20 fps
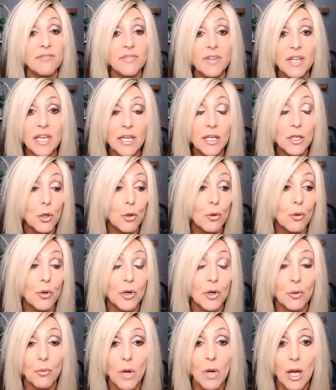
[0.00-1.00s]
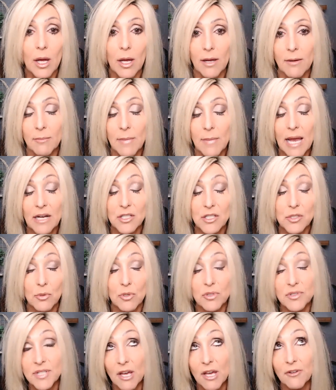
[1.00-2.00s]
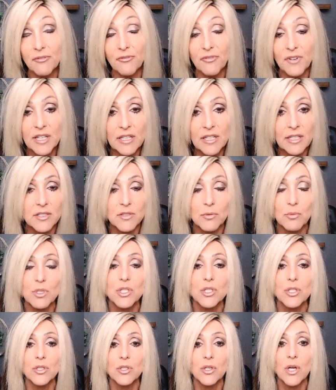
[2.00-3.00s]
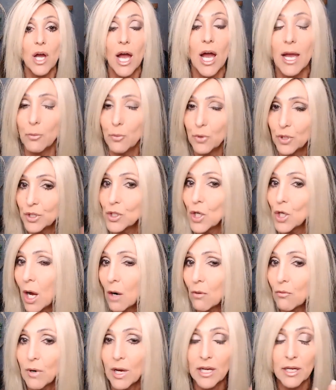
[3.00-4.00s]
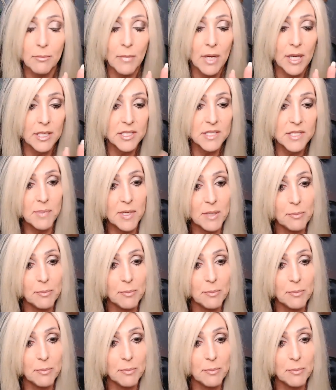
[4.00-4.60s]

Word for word: Levine or in um, actual South Phoenix, which I would not recommend